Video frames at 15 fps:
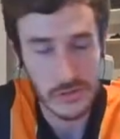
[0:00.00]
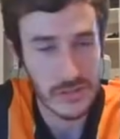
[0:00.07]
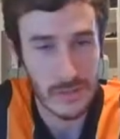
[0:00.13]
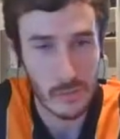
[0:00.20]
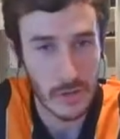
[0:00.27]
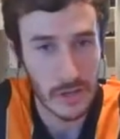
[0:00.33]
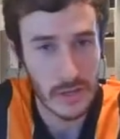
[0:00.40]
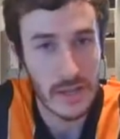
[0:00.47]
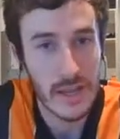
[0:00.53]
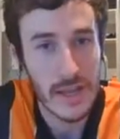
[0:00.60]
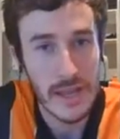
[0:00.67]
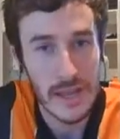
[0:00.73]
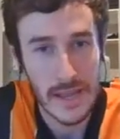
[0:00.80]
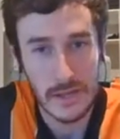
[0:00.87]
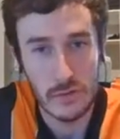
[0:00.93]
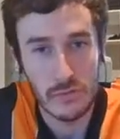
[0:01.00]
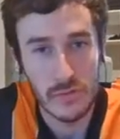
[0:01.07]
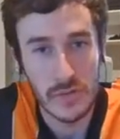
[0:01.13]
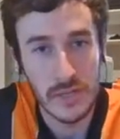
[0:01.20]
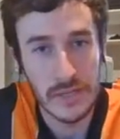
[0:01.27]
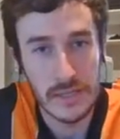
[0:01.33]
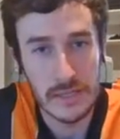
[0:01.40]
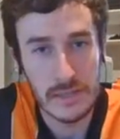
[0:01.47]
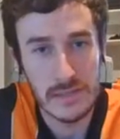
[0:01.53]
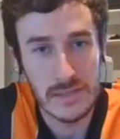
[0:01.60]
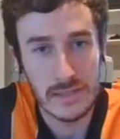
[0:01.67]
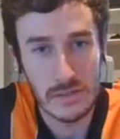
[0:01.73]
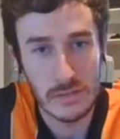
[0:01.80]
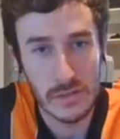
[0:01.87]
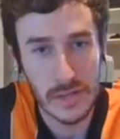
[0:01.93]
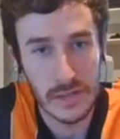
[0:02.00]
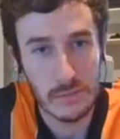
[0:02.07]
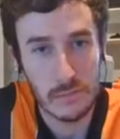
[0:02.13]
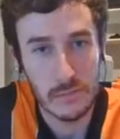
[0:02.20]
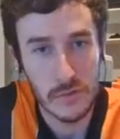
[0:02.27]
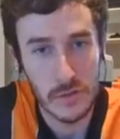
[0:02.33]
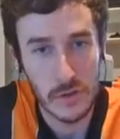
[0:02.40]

someone, it could really signal like a,